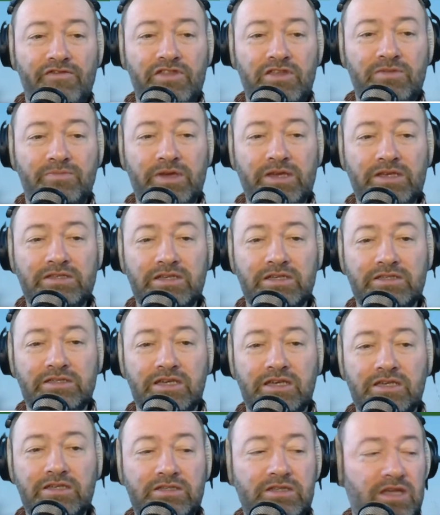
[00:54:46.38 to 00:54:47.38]
for the big
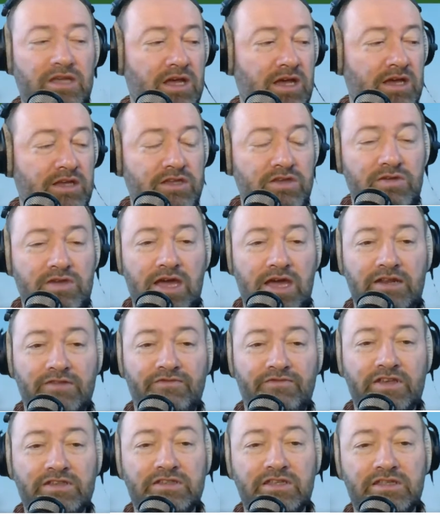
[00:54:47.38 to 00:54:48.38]
cities, you can
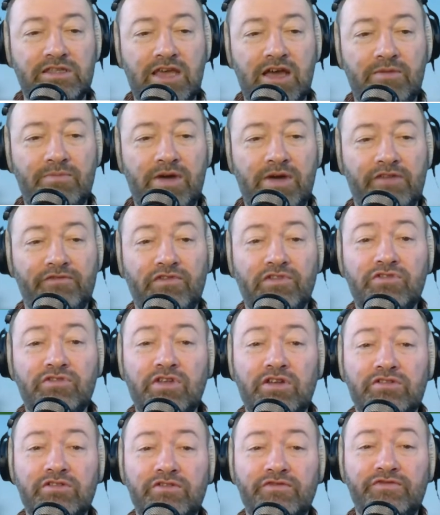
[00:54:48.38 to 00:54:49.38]
invest in the outback for
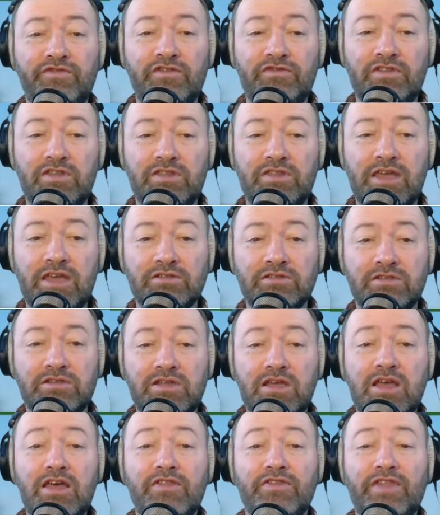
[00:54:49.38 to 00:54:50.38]

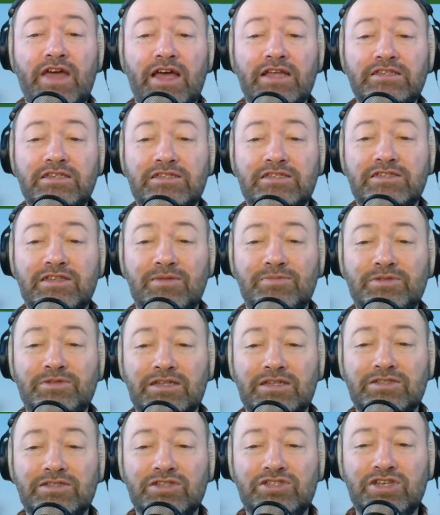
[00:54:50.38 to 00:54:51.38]
350,000. That is
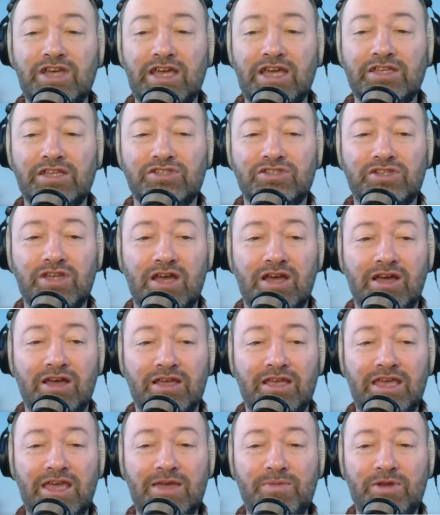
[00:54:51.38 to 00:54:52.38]
subject to change.
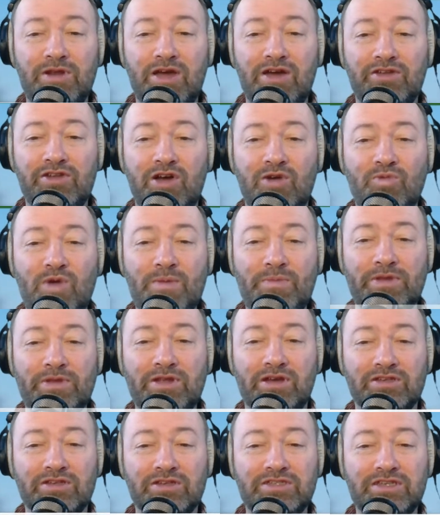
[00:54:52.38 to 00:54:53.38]
Keep an eye on our
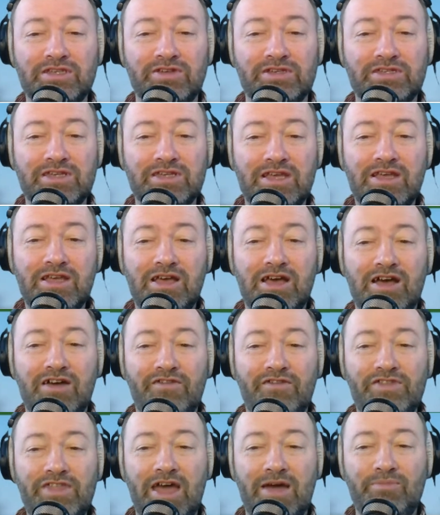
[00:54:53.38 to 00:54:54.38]
webinar series
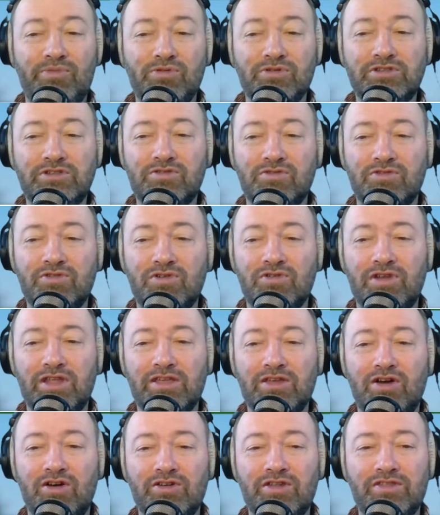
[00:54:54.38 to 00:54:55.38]
for that, Portugal
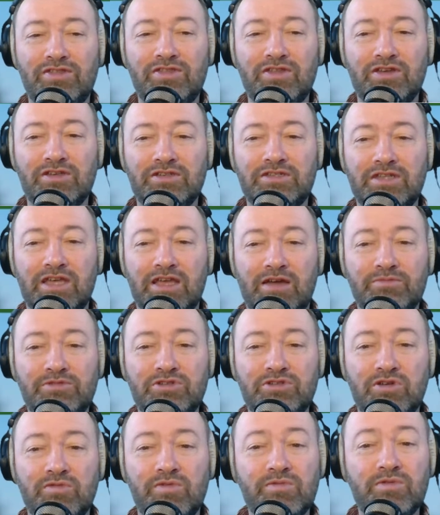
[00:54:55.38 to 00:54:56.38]
Calling, on a Thursday. I'm
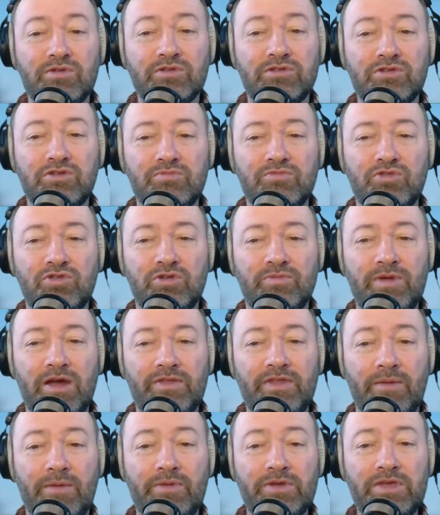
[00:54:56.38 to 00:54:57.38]
sure we will talk more
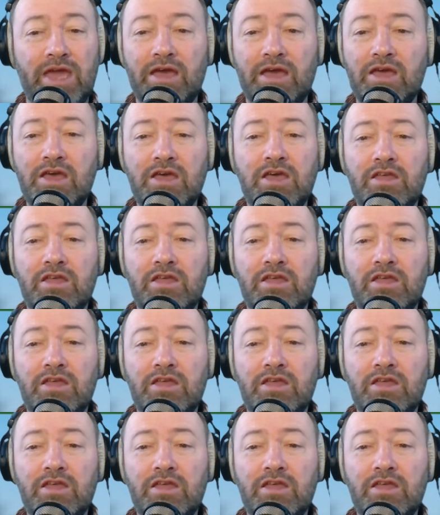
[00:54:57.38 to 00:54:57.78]
about that. But yeah,